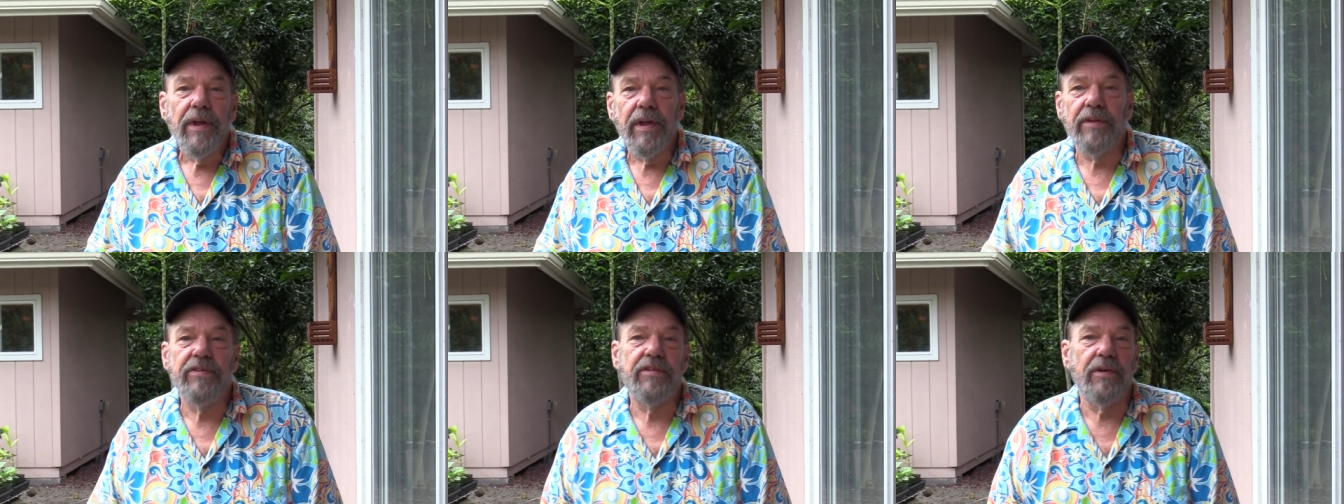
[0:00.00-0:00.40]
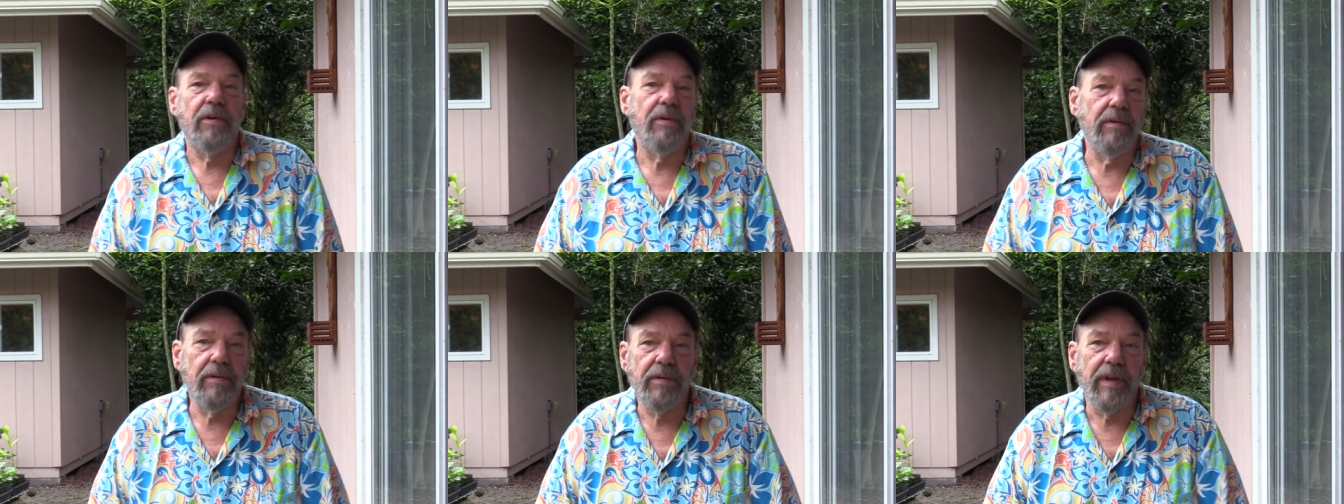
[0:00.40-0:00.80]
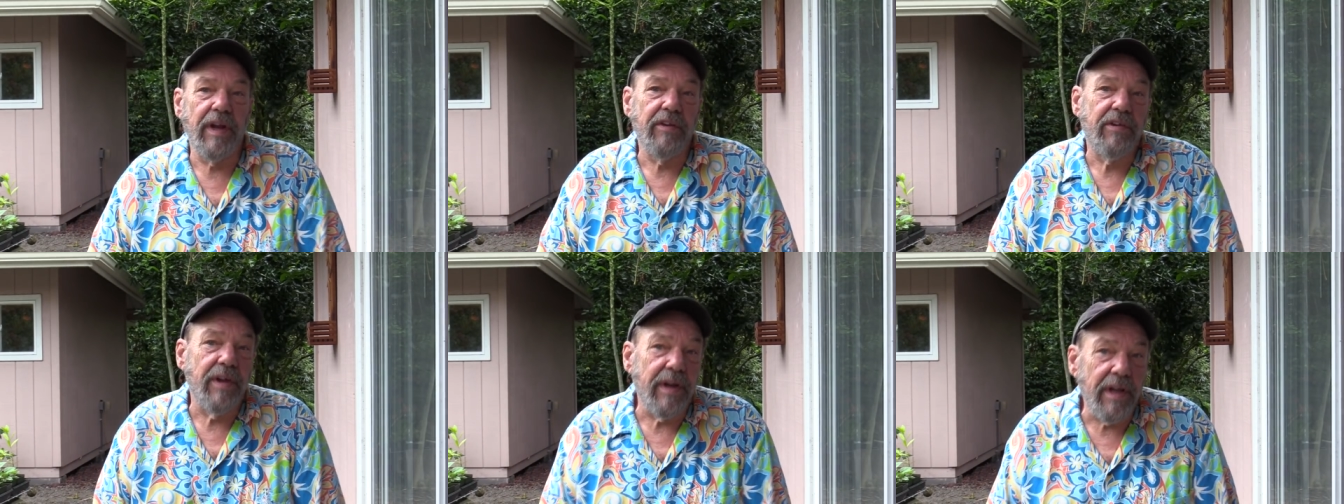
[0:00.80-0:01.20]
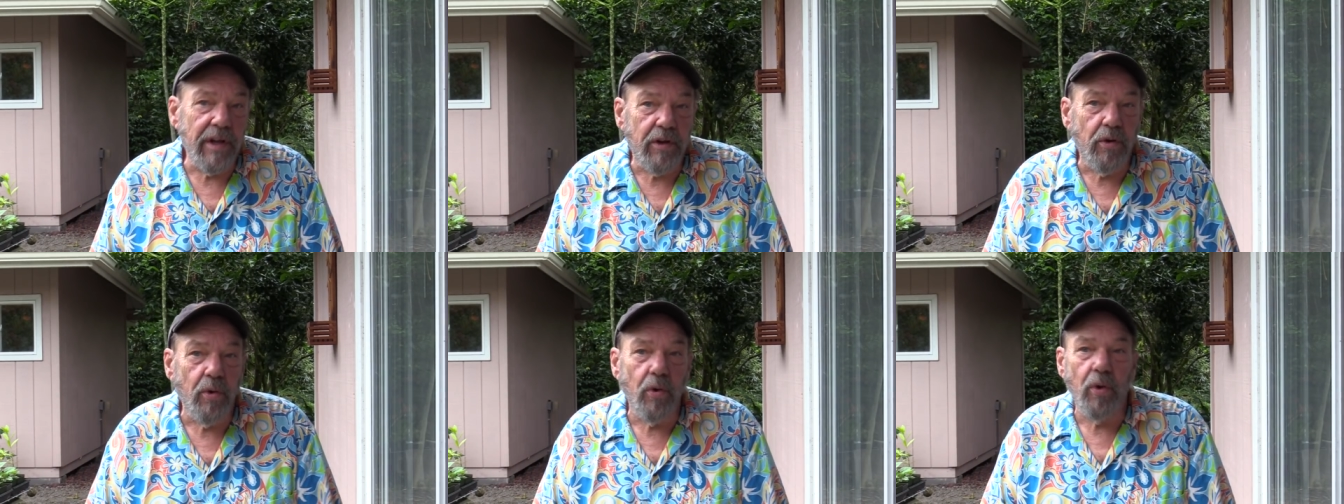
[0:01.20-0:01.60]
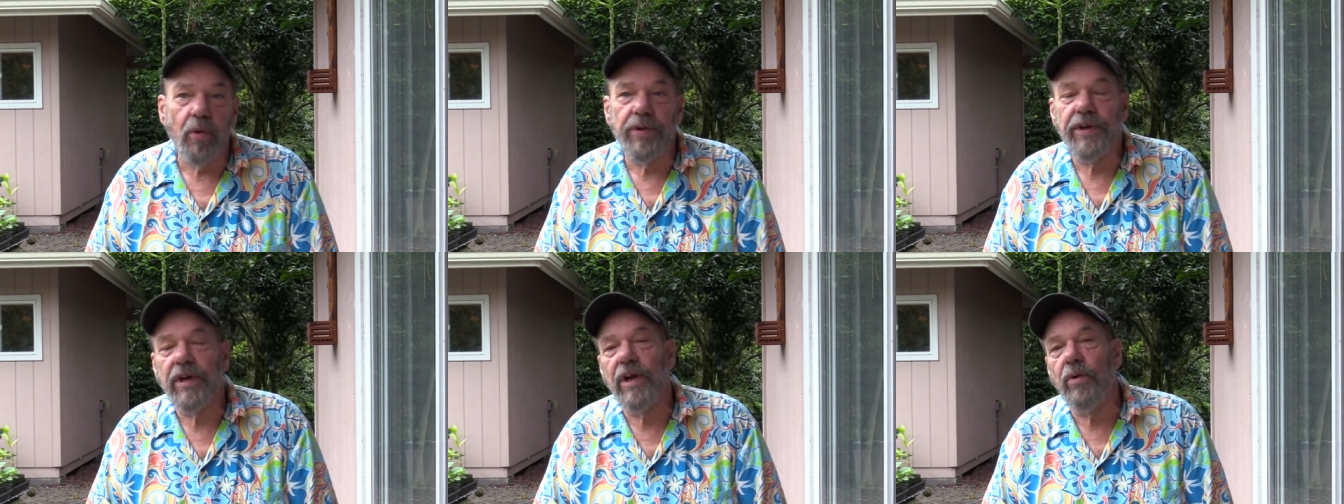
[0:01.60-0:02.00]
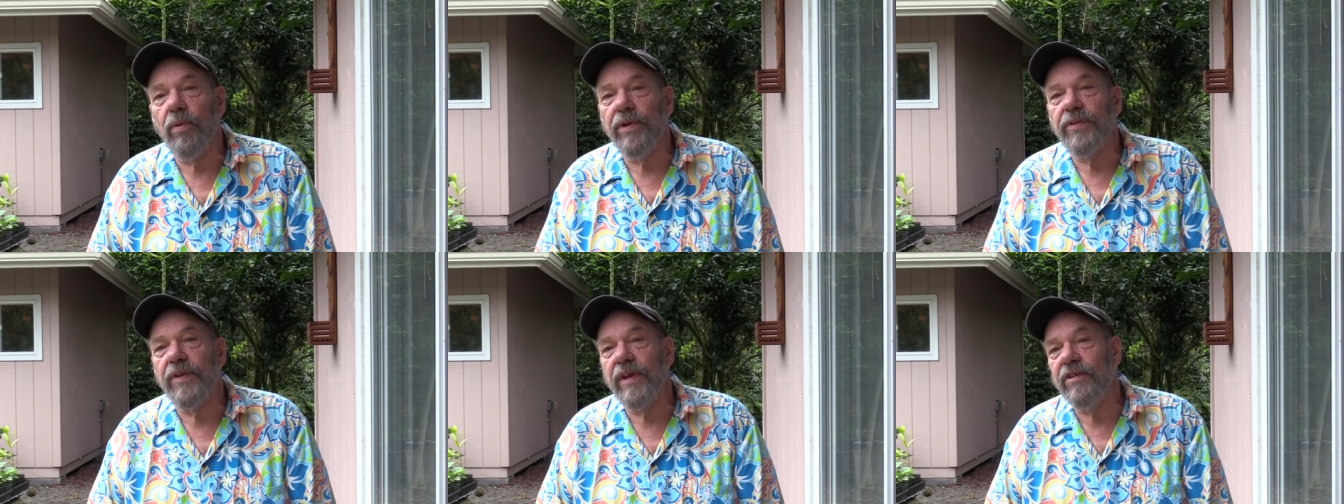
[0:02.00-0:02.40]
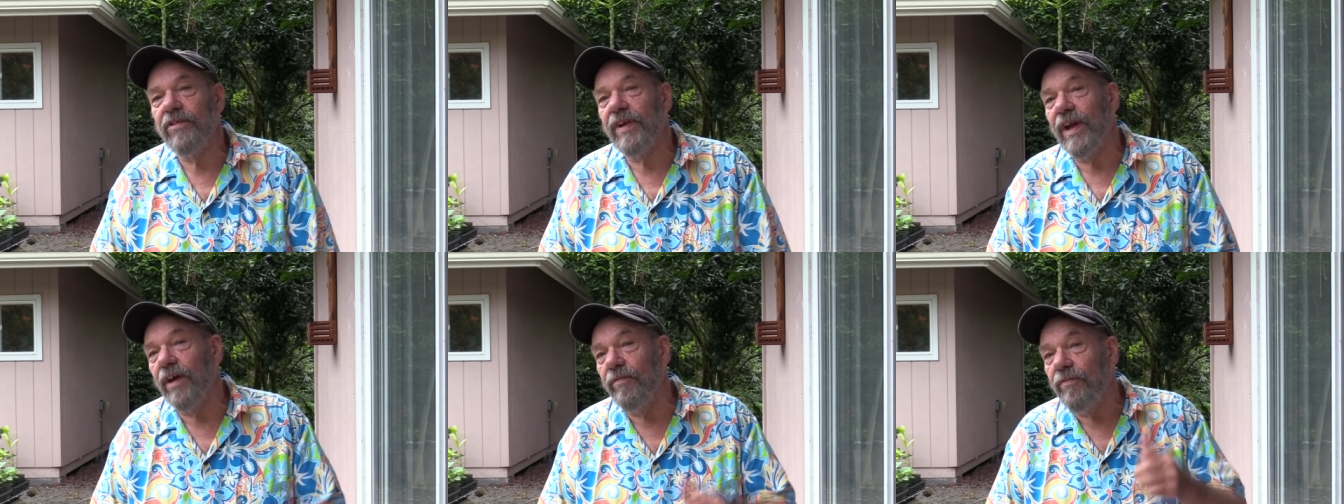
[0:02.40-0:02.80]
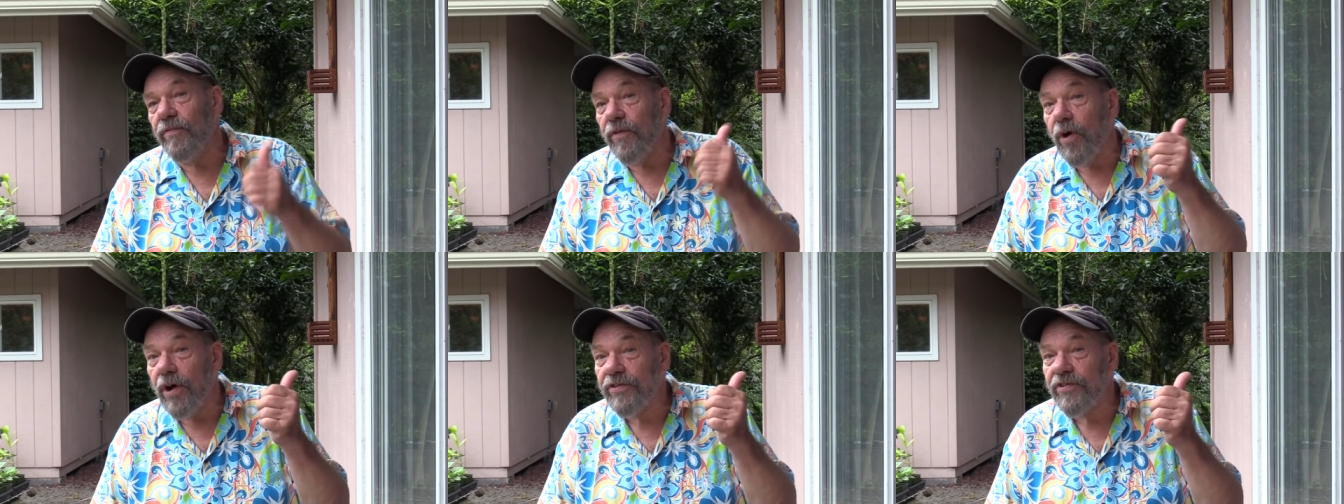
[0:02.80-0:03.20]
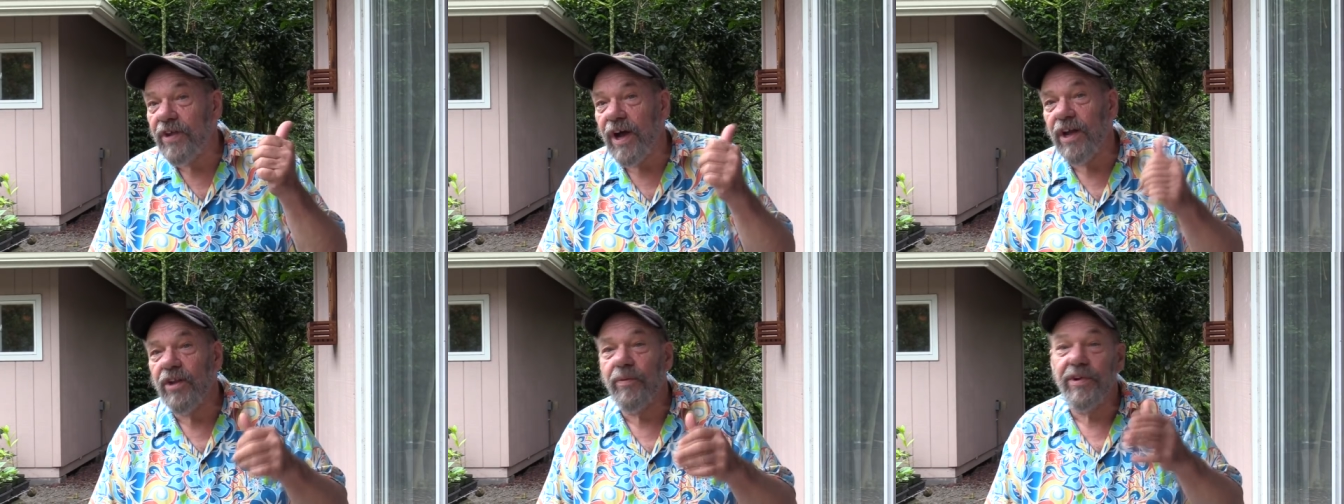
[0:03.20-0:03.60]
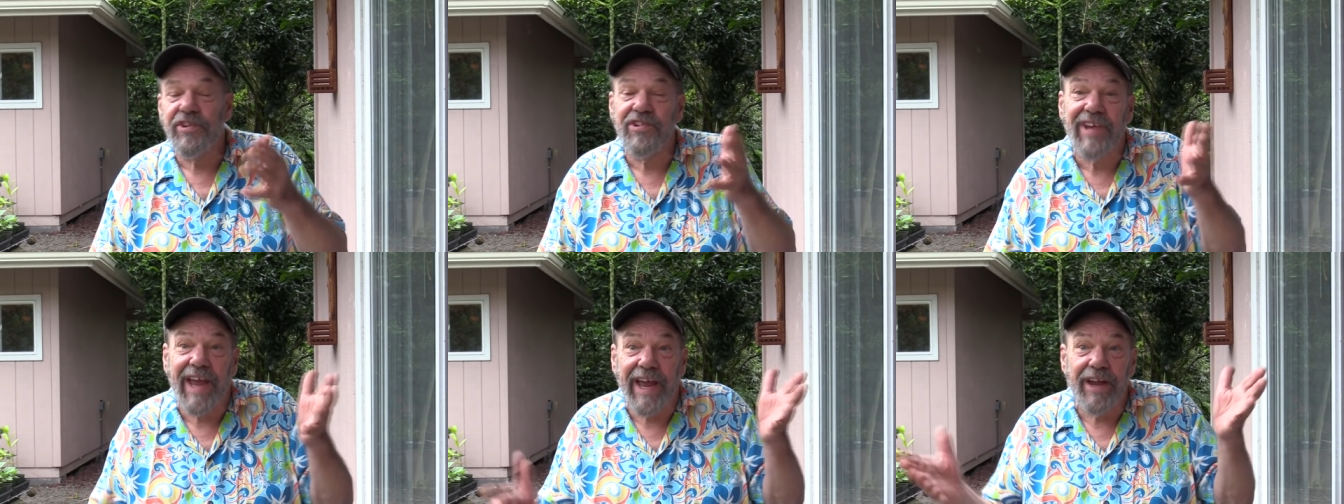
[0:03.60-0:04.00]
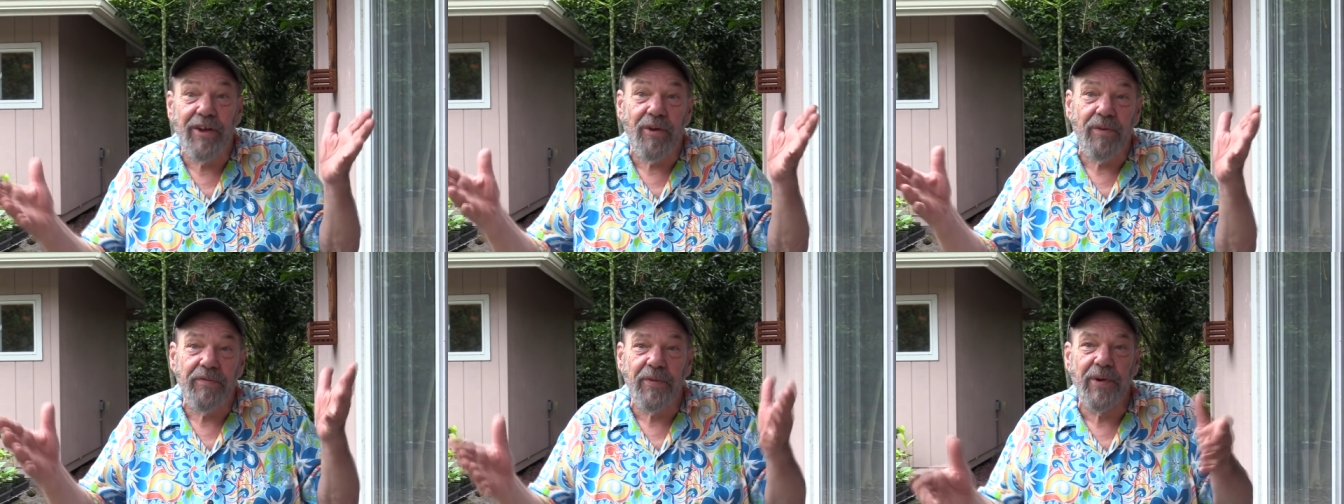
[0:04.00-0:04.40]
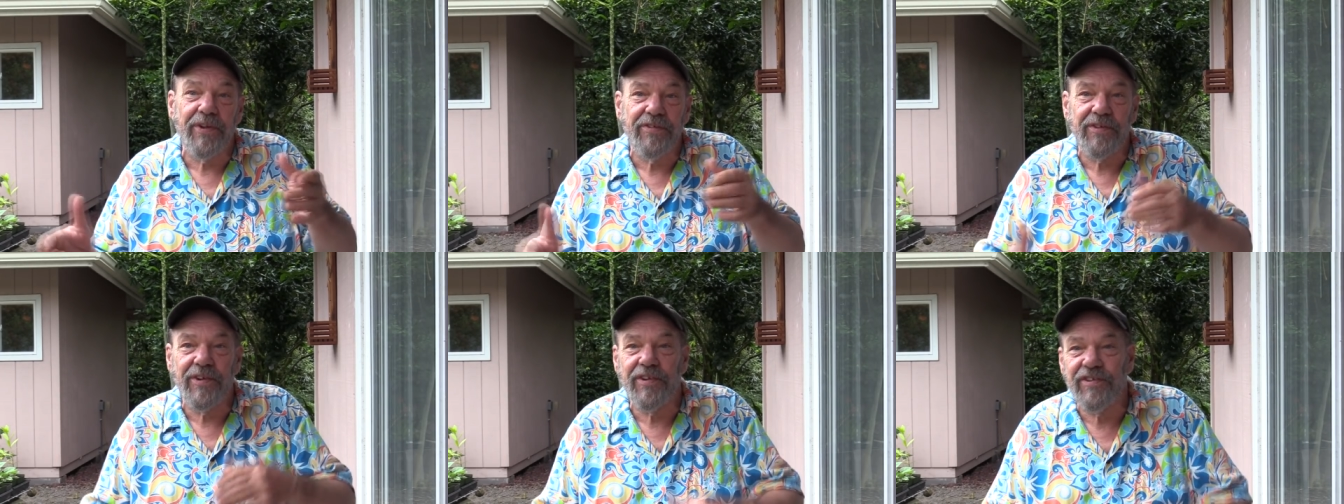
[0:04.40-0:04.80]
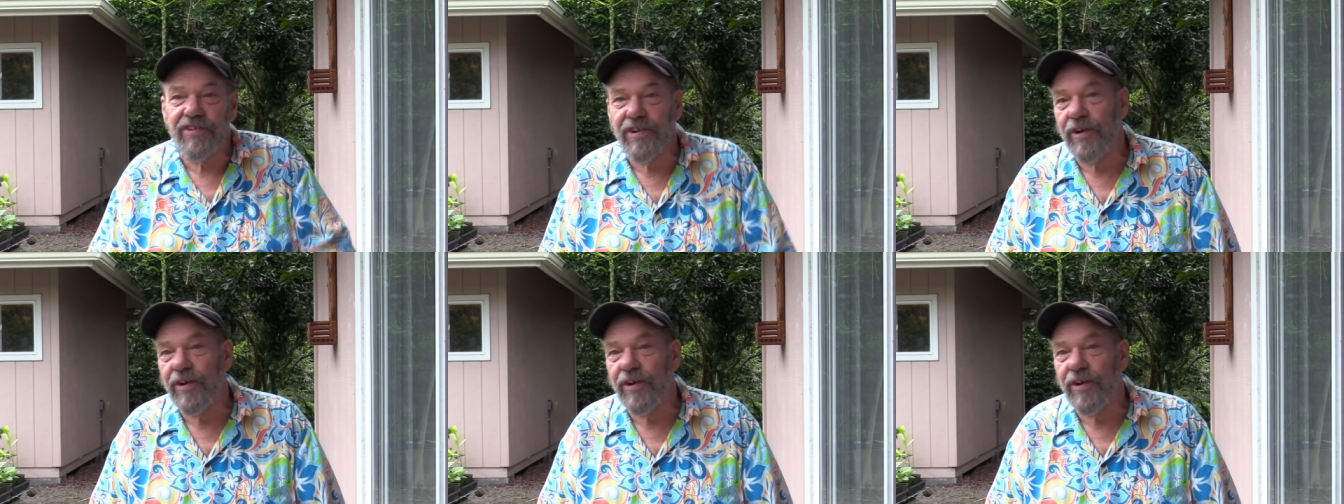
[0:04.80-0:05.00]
And so that it's going to get cool, and you're going to want things that have frost tolerance, kale, for instance.